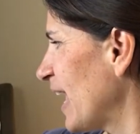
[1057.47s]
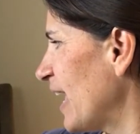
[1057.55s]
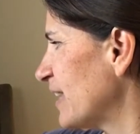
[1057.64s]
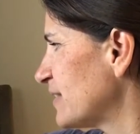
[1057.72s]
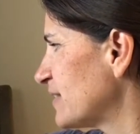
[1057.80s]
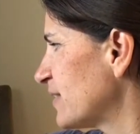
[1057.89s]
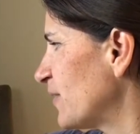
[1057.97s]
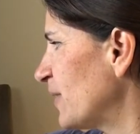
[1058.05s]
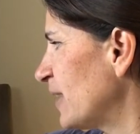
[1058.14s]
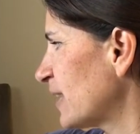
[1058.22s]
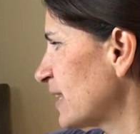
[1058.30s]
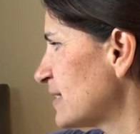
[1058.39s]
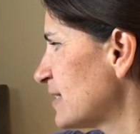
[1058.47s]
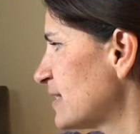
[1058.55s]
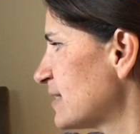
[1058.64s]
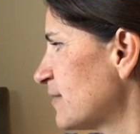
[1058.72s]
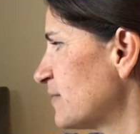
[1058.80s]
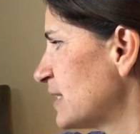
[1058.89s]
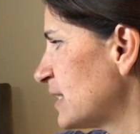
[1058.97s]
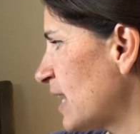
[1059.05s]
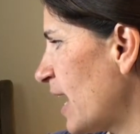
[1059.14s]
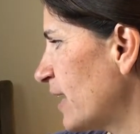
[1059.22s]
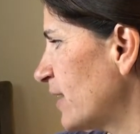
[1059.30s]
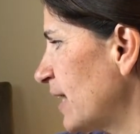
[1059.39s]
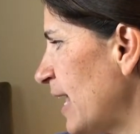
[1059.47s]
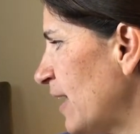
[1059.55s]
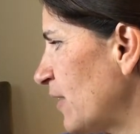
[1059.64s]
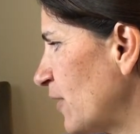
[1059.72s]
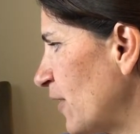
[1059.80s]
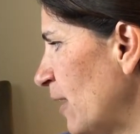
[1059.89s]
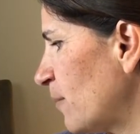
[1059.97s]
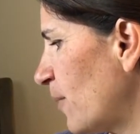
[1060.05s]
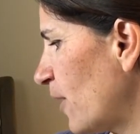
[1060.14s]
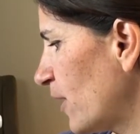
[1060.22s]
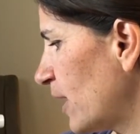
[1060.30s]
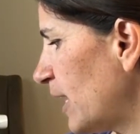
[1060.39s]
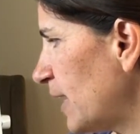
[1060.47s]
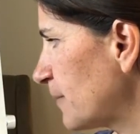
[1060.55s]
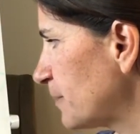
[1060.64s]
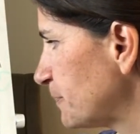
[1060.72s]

And so it consists of denial, anger, and bargaining.